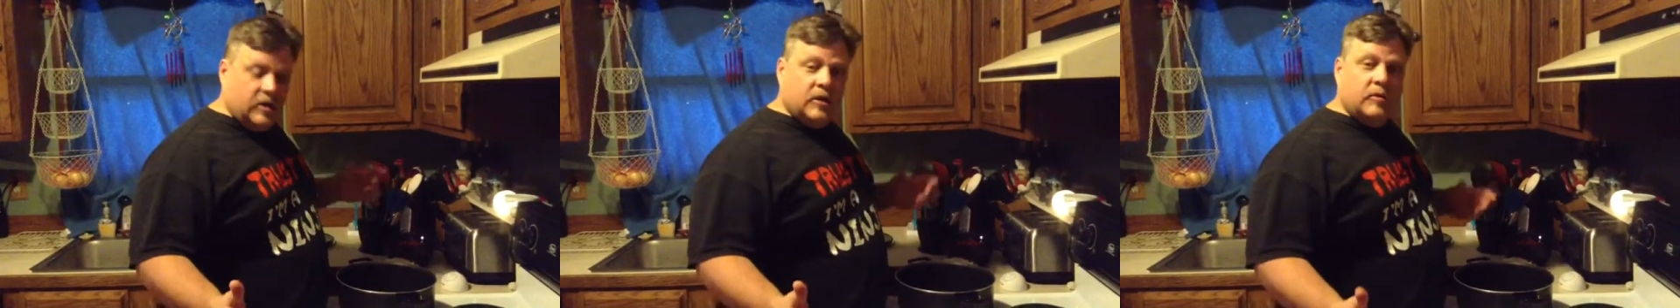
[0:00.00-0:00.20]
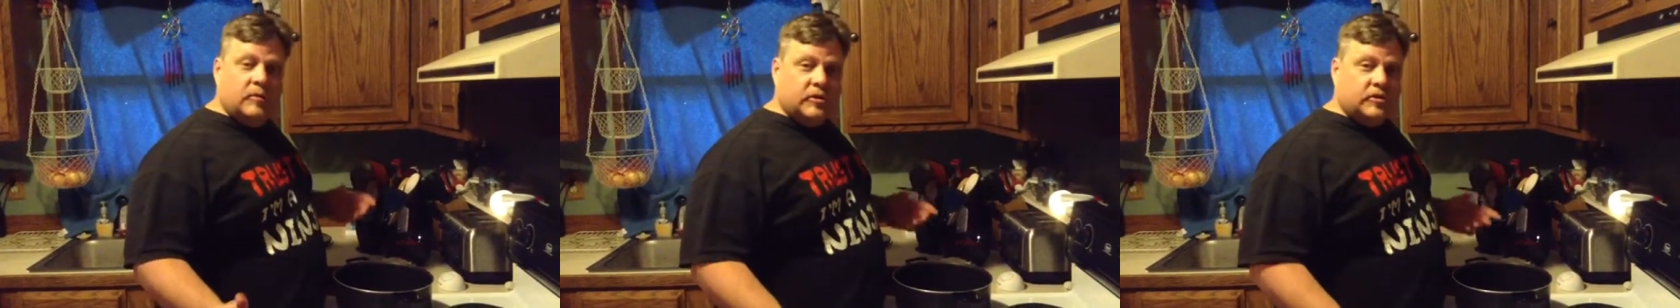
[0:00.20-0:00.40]

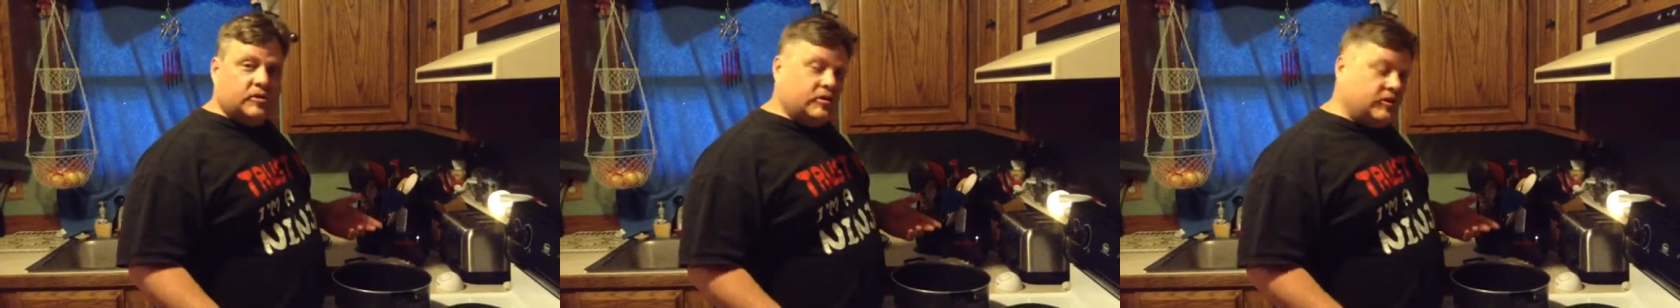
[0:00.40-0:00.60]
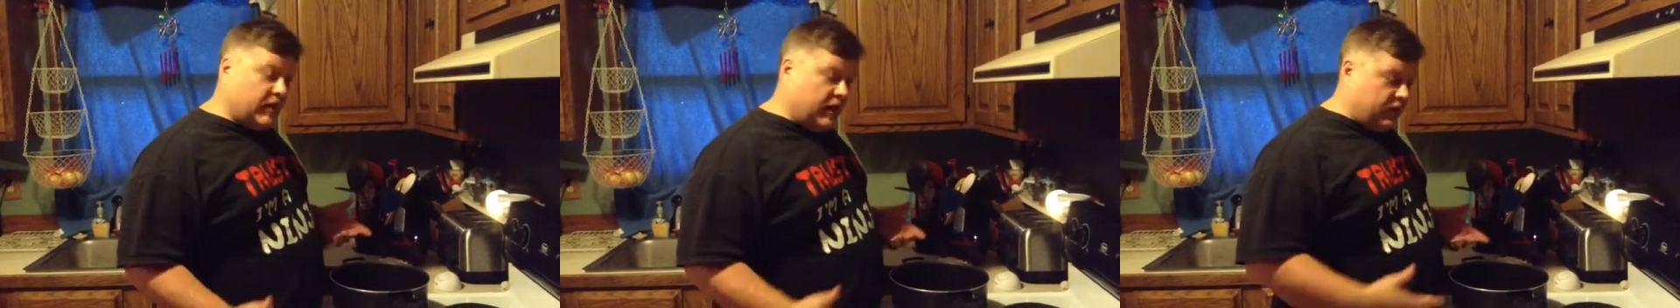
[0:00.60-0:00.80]
which
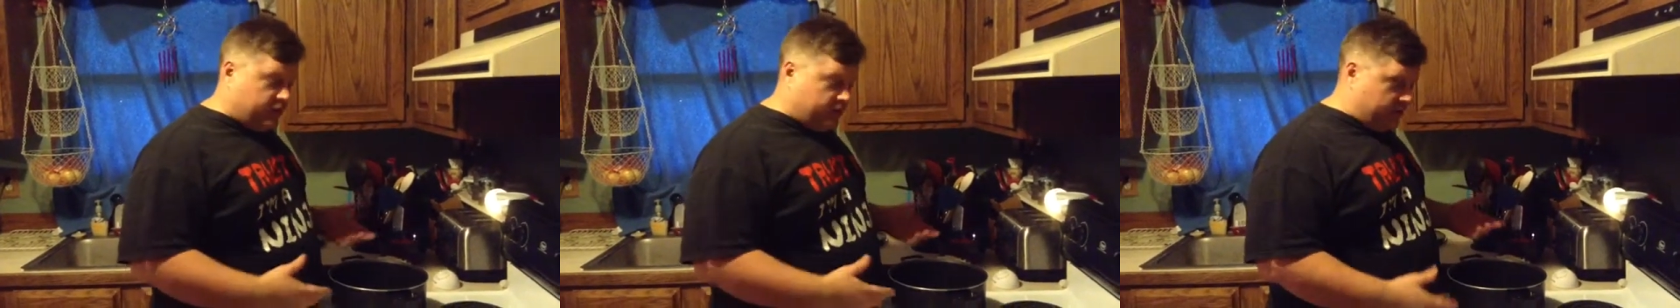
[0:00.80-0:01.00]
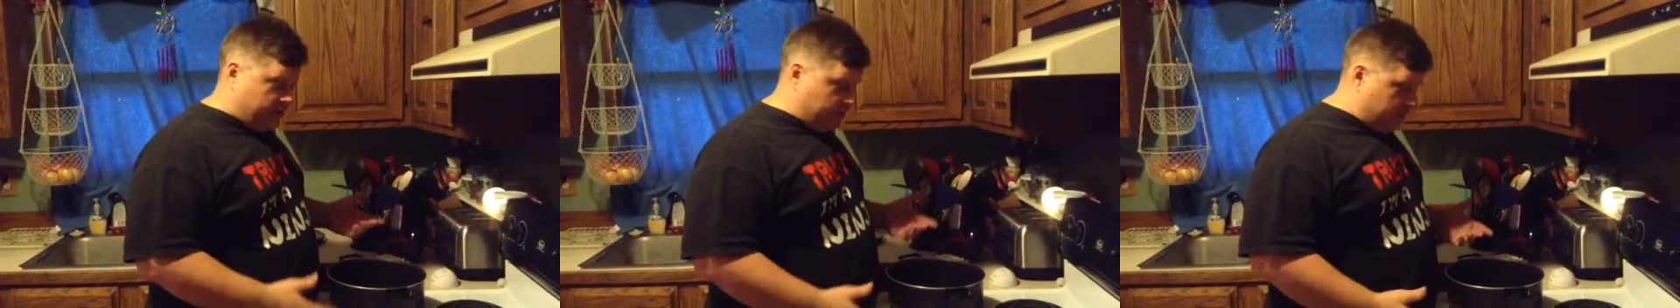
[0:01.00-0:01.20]
they used
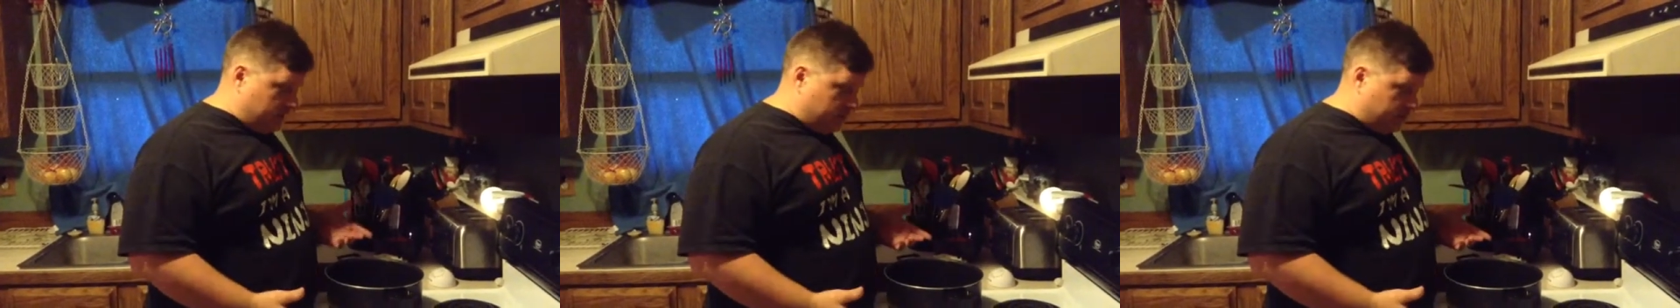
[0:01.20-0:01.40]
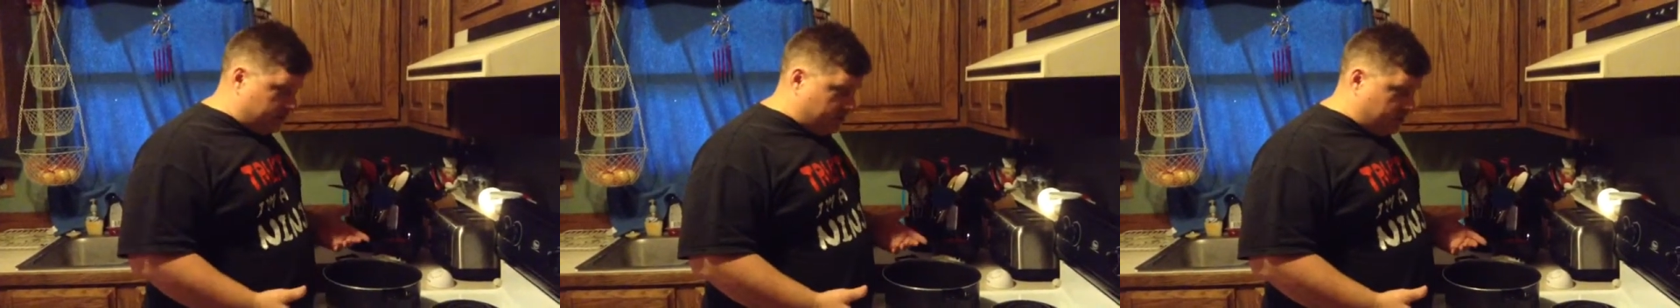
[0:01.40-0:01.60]

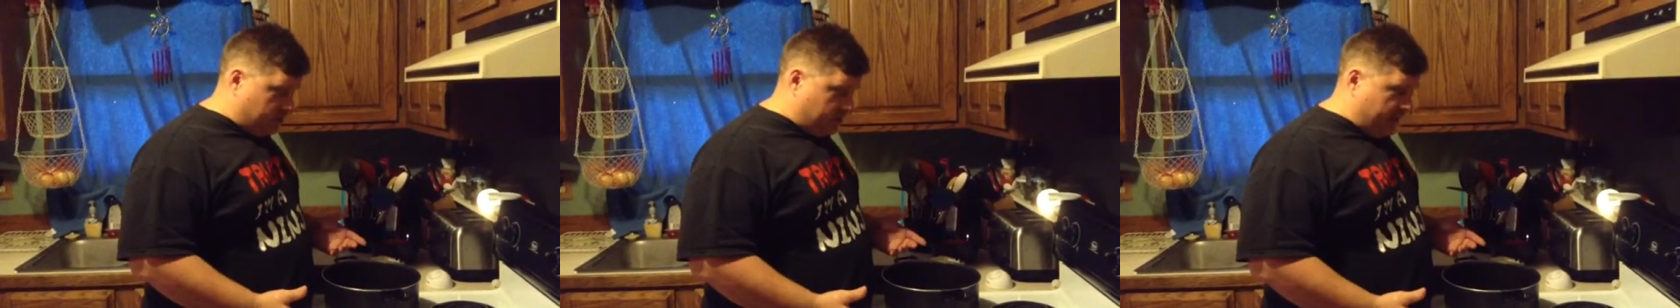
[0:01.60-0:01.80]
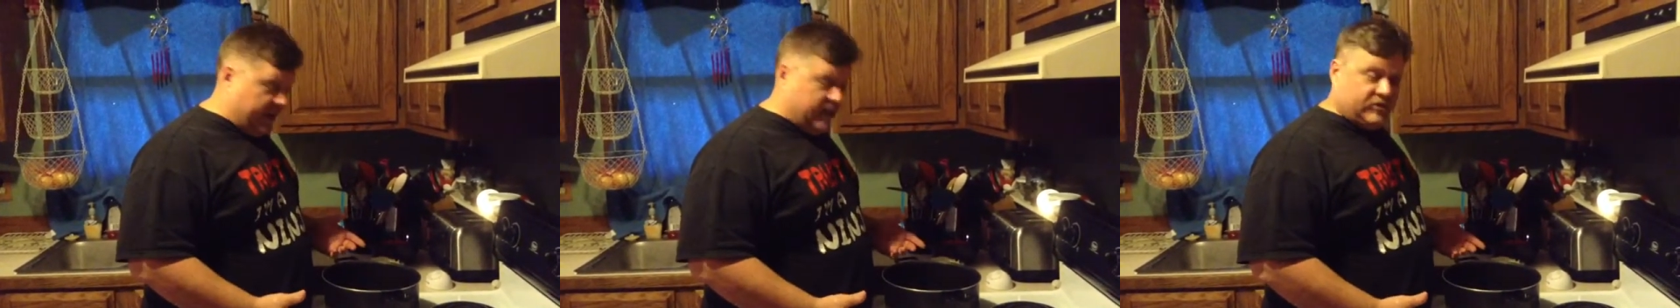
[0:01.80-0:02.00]
to call
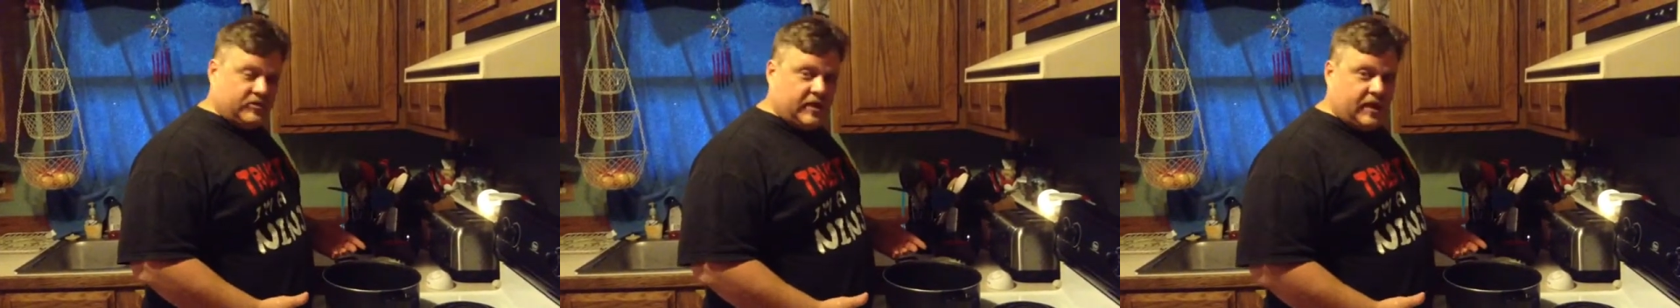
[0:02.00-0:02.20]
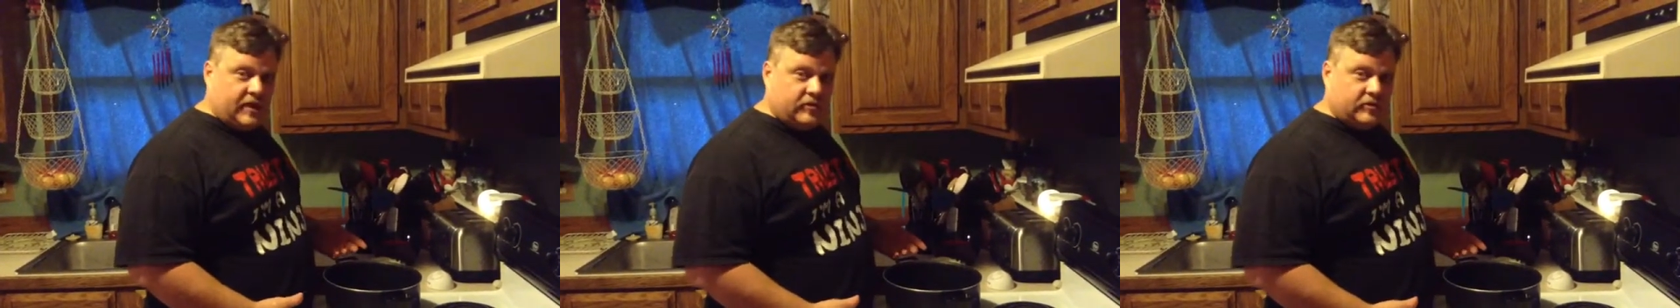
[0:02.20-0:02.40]

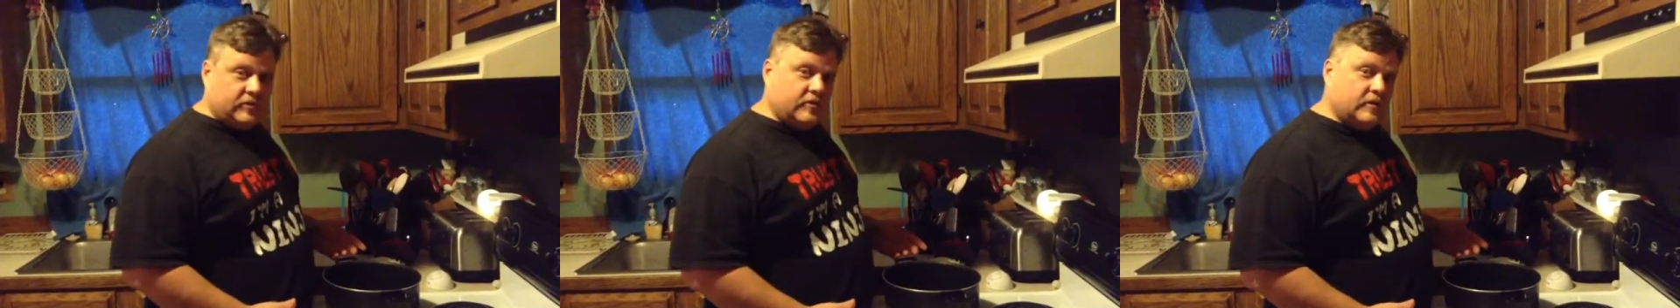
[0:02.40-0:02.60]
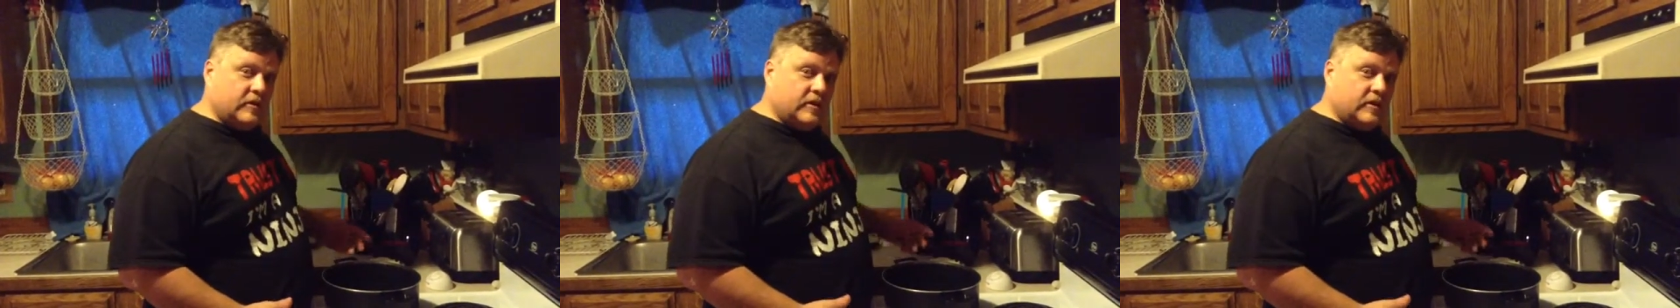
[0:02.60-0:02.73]
Haystacks.